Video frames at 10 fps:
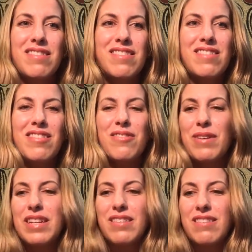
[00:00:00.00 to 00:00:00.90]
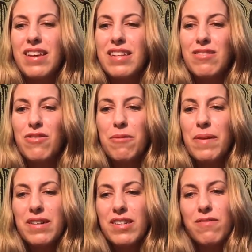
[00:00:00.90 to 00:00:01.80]
so it's not
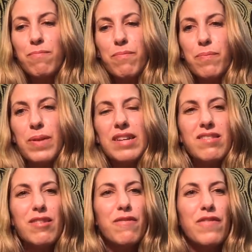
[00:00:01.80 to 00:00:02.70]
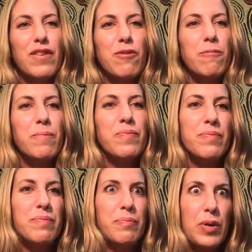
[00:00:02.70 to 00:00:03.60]
about, please don't feel
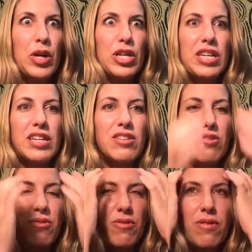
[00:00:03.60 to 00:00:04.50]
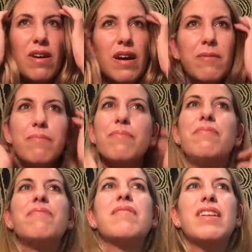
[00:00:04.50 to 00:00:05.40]
burdened or
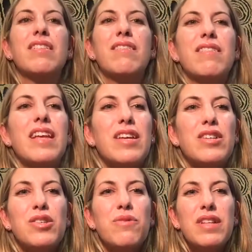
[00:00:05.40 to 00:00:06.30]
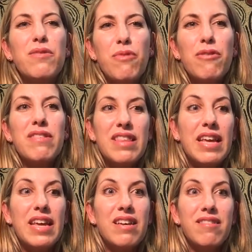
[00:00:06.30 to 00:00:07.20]
like you're doing the wrong
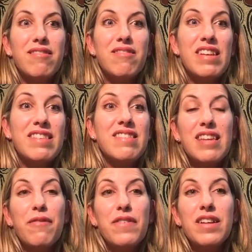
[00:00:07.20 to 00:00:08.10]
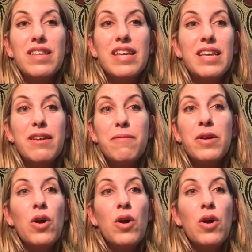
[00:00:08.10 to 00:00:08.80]
thing. It's definitely